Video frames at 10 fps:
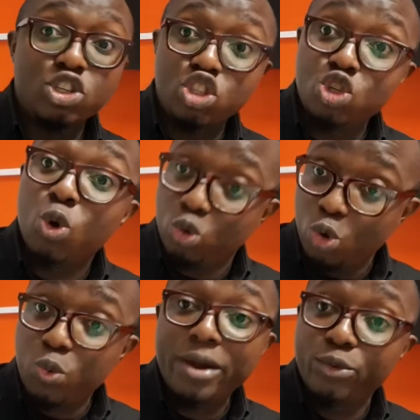
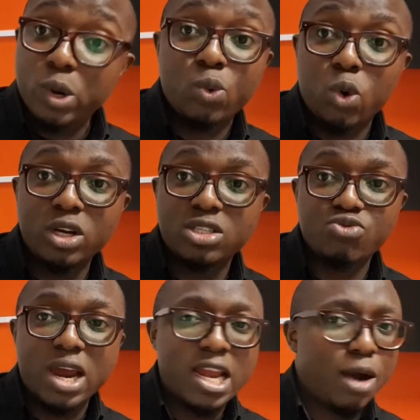You're wearing great quality
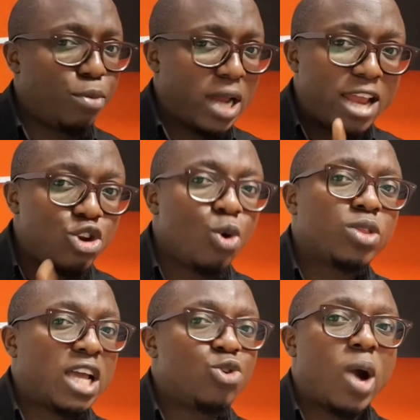right now, but I know
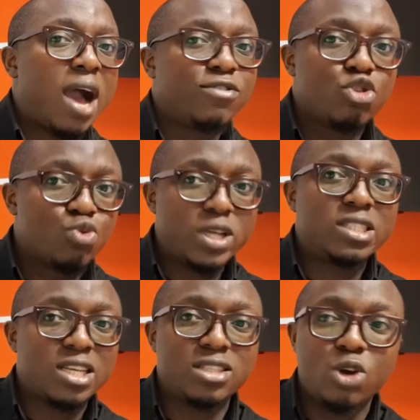that you have great
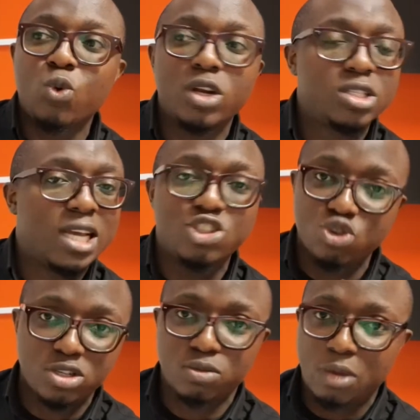taste in quality, and
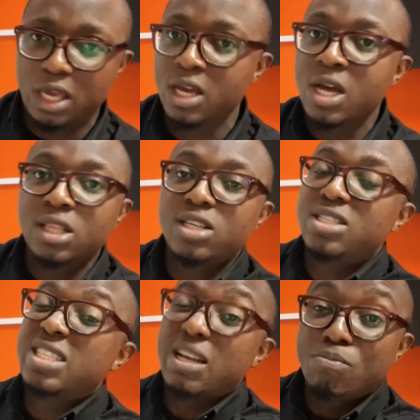trust me, this
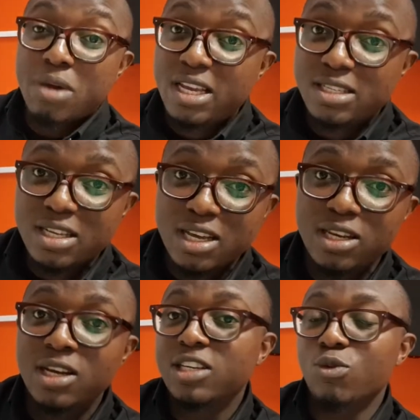is amazing.
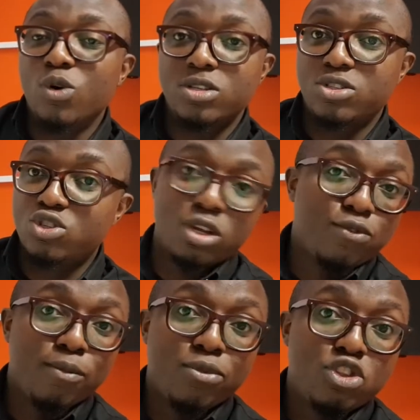It was sourced
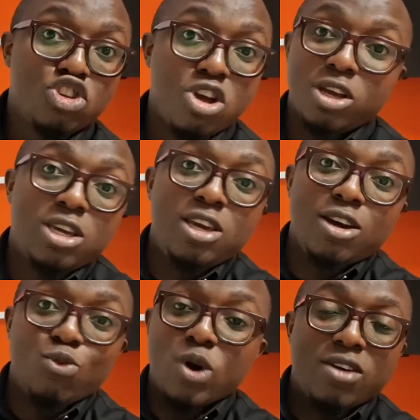from Turkey
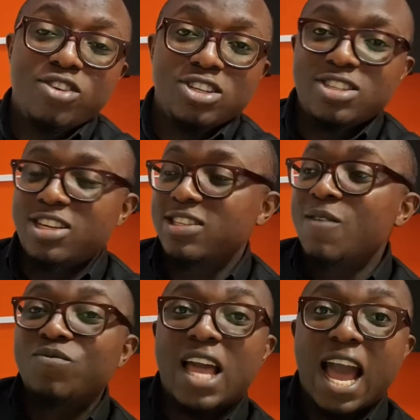or whatever it is,
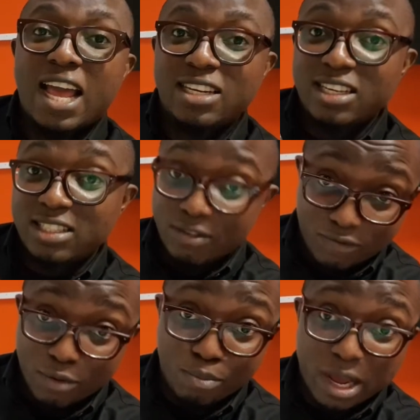and it's
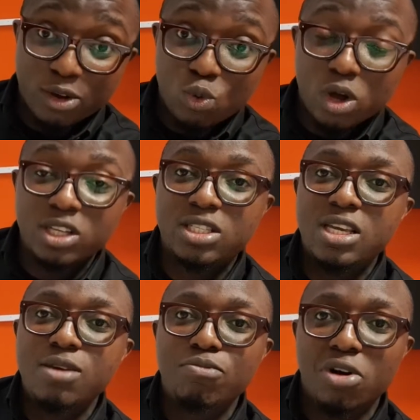of a better
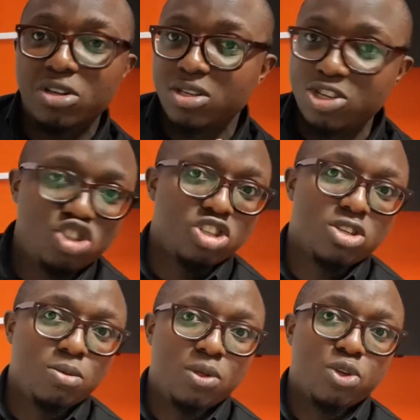quality, but it's just
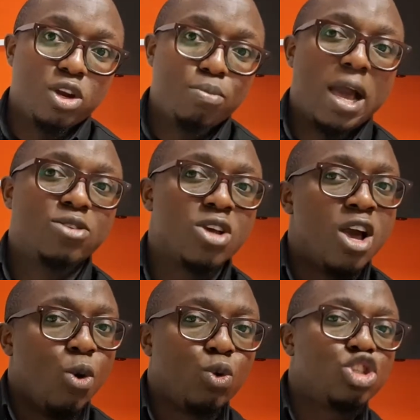going to be £30.
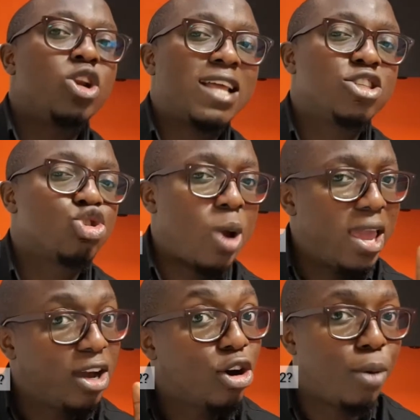Would you like to try
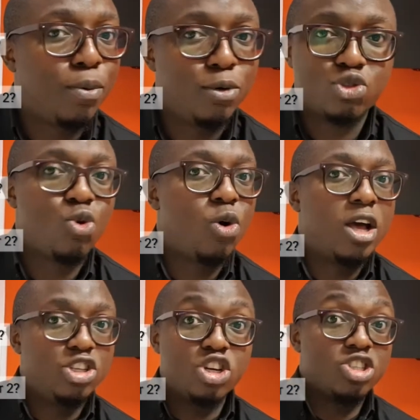a couple? So
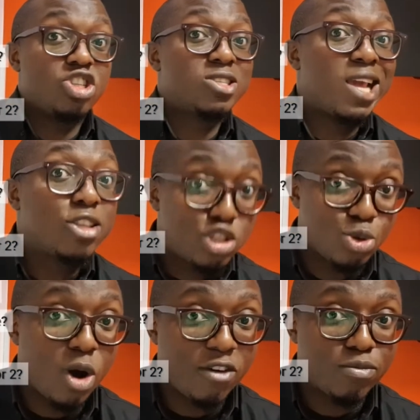you could just take
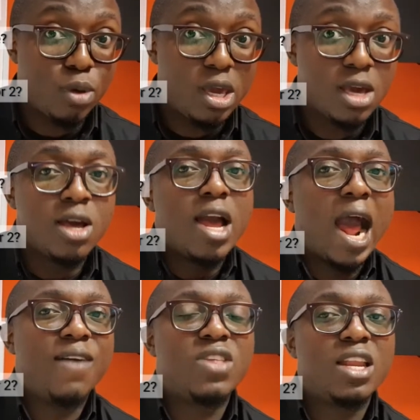2 off me,
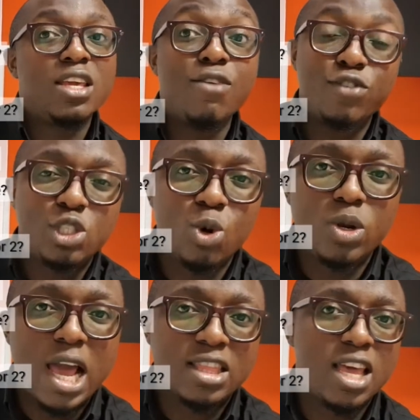and then if you don't
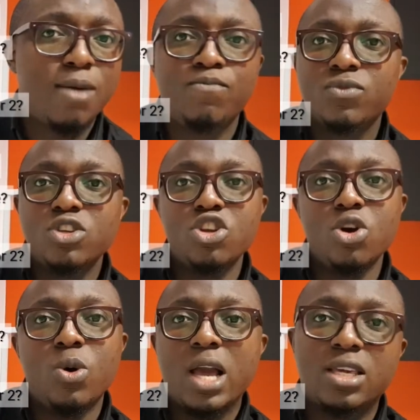like them,
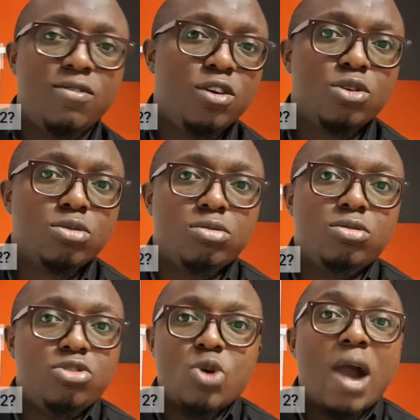I give
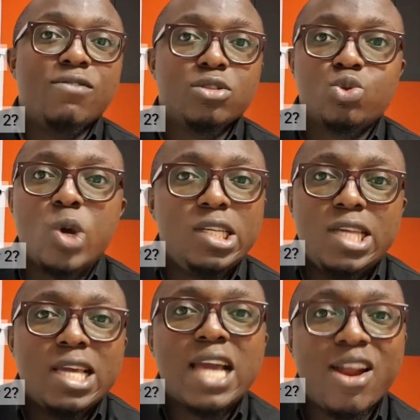you have a
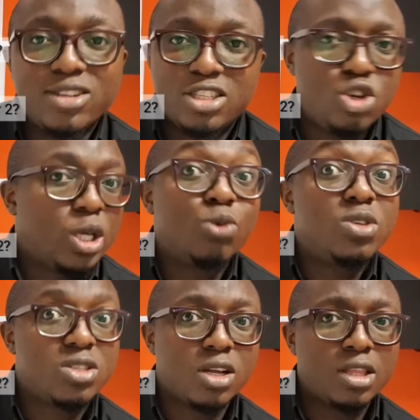20-day guarantee. You can
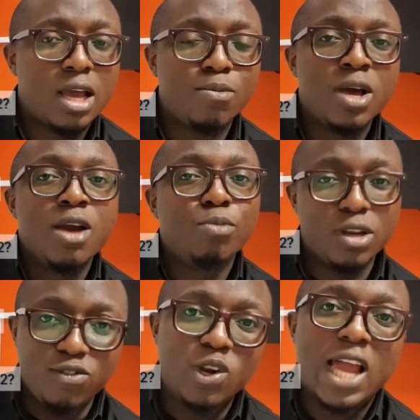return them, but
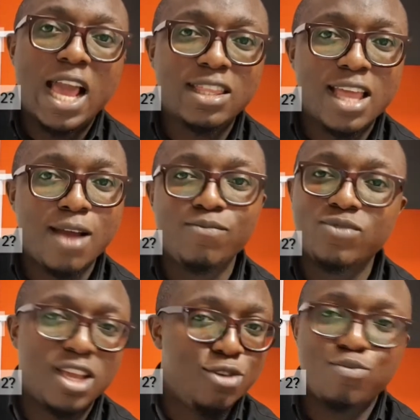if you like them,
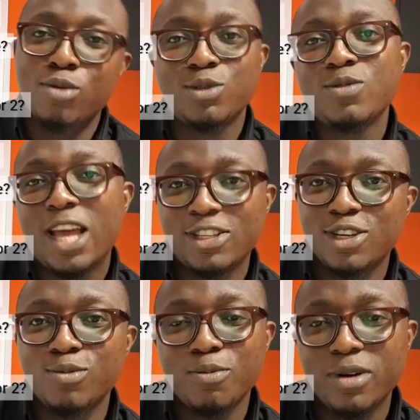then you promise me that
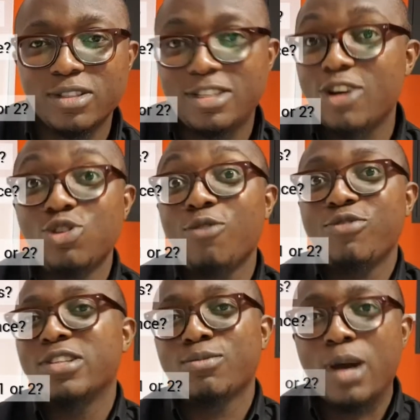you tell your
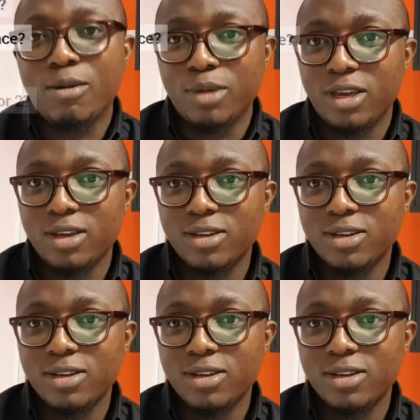friends about me.